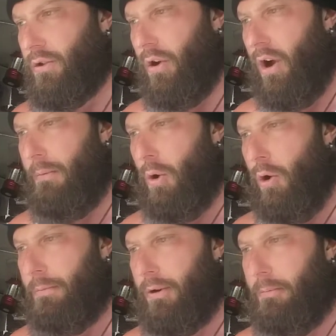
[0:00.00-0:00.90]
So I'm
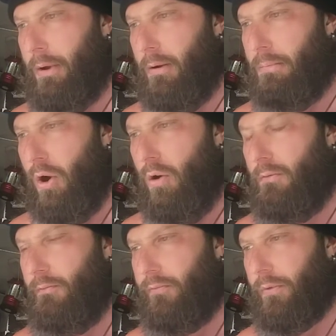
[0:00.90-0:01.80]
hoping to be
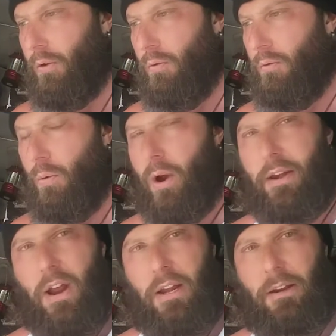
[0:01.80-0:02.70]
about
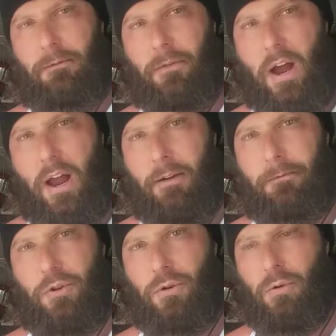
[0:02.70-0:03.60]

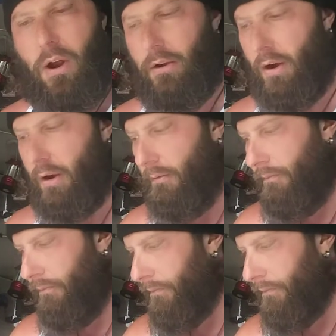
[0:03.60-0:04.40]
195, 200.